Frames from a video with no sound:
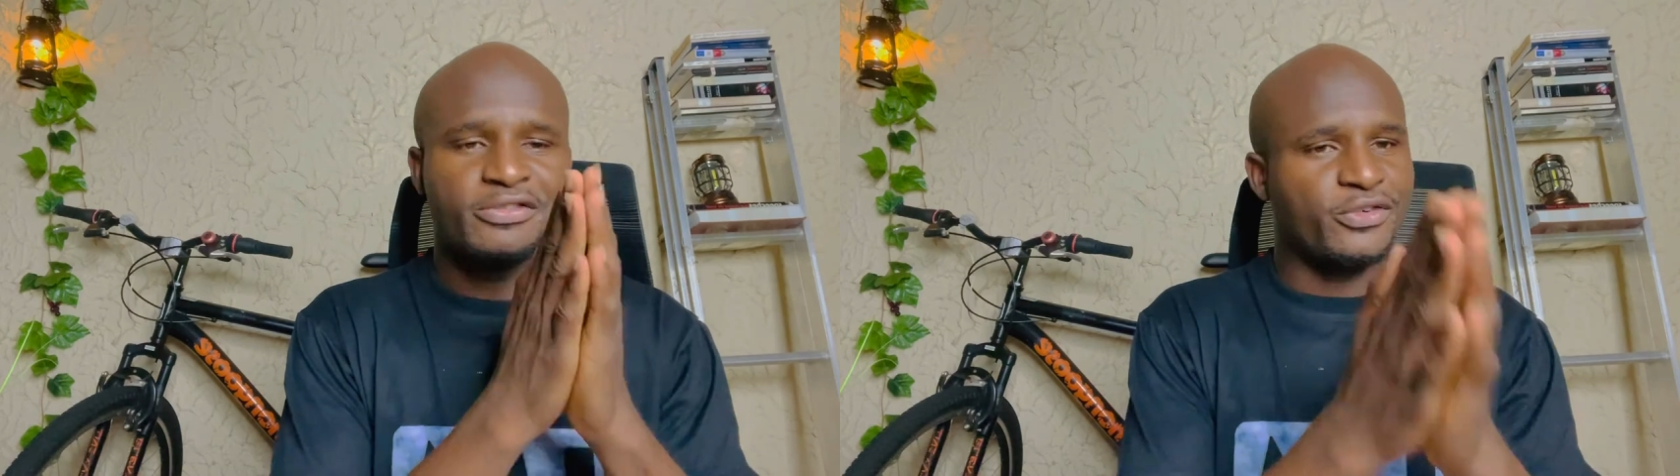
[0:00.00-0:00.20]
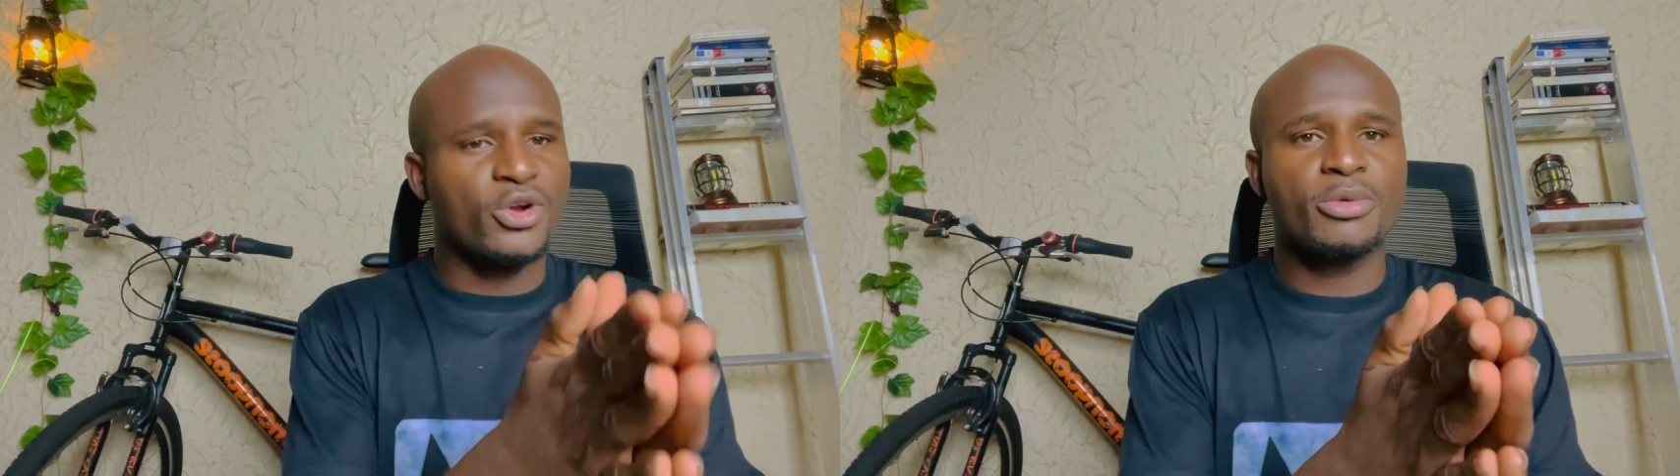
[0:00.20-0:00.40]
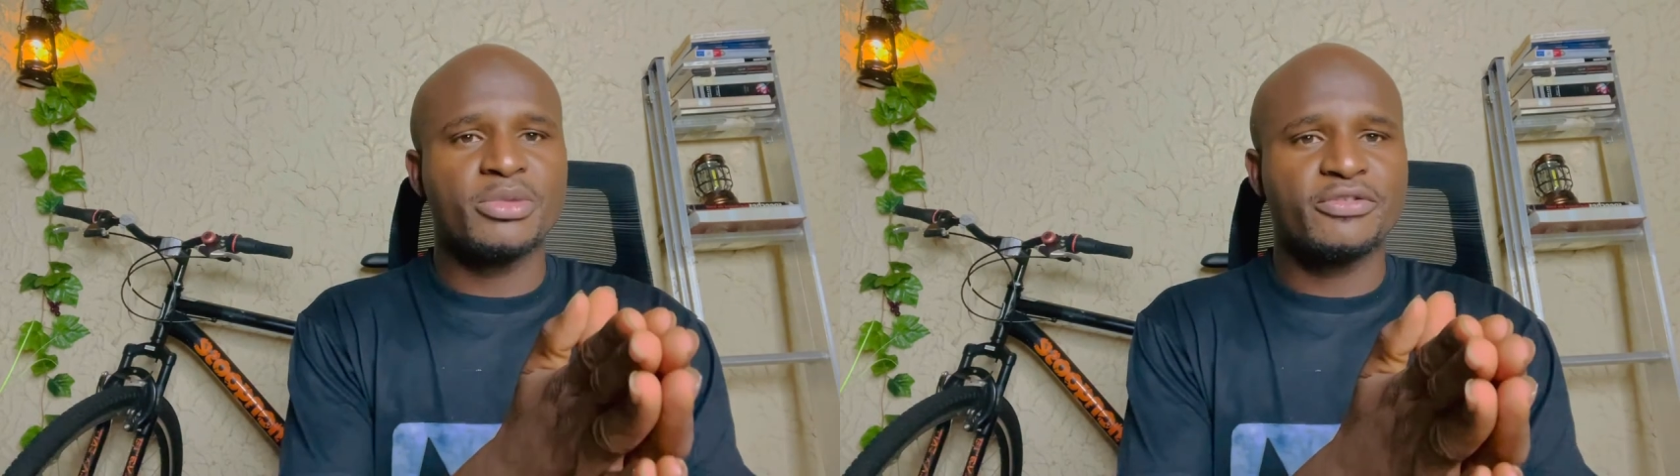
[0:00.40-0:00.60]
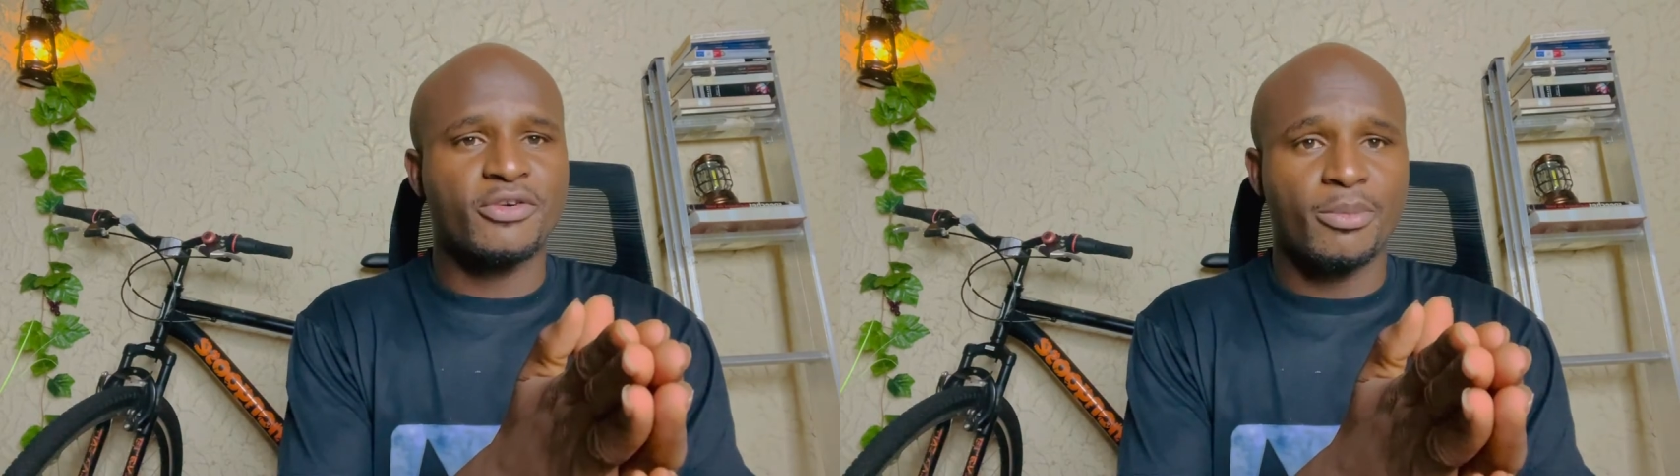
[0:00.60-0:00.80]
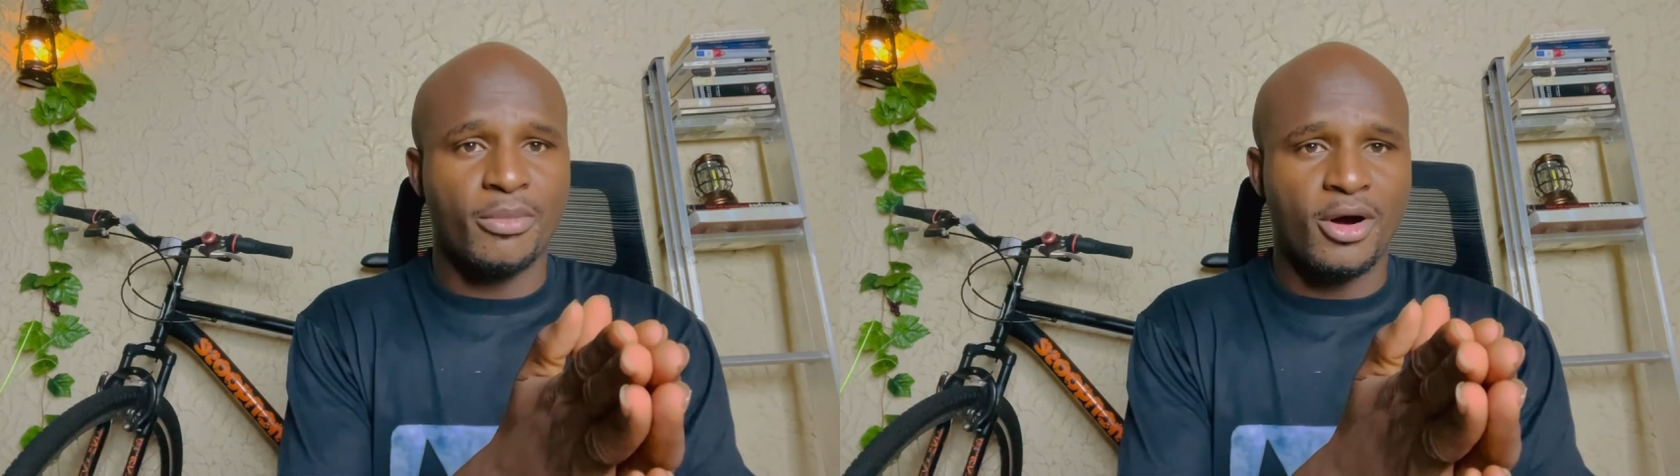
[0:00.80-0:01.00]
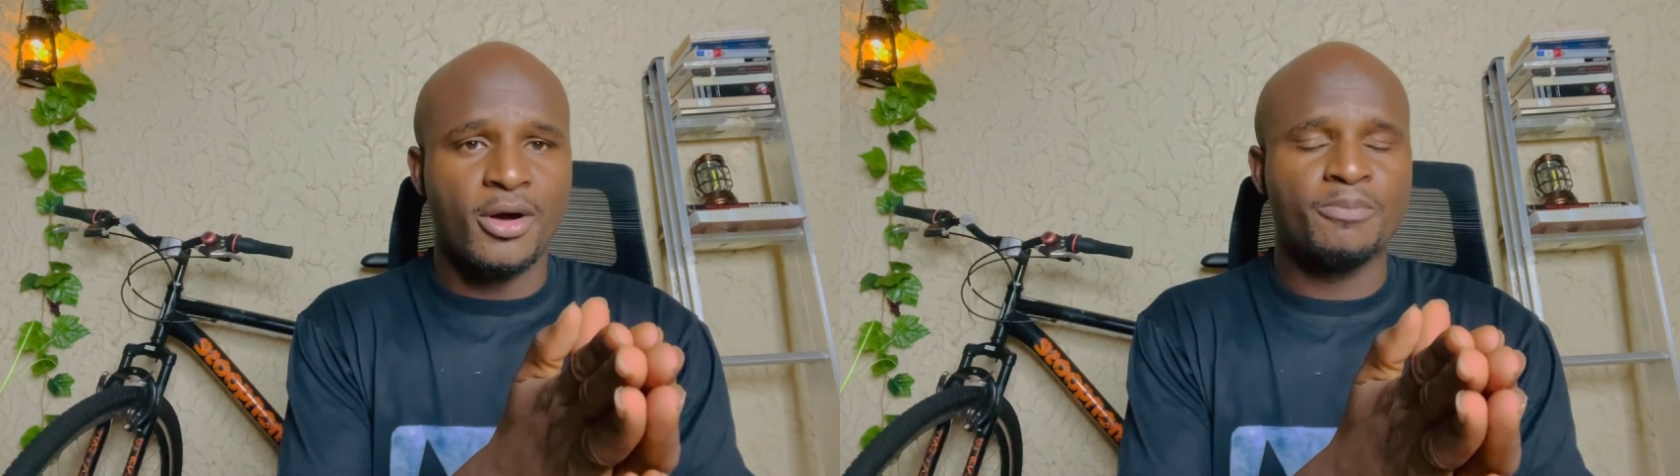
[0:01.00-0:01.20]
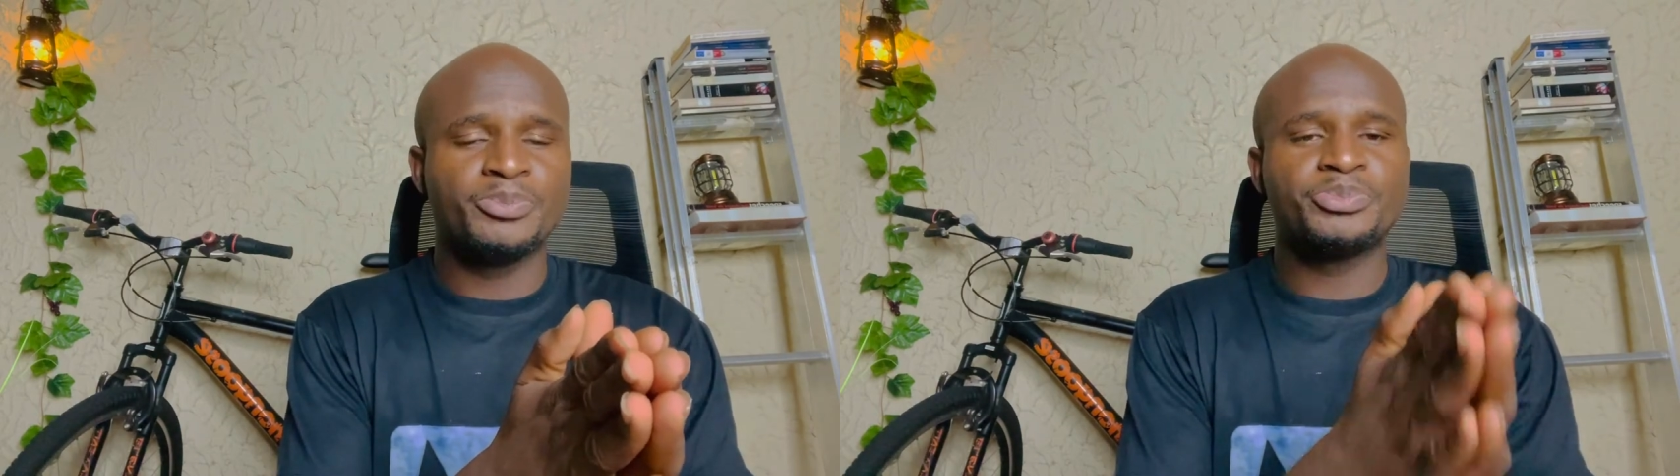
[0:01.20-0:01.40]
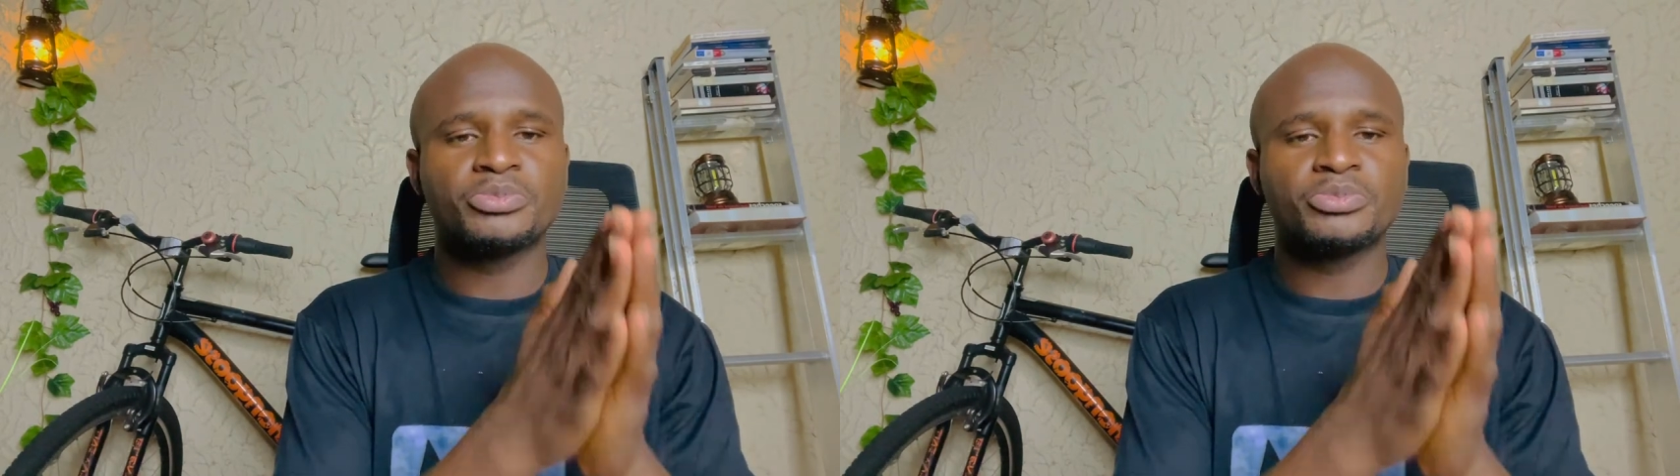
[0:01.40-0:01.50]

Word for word: Follow me for more.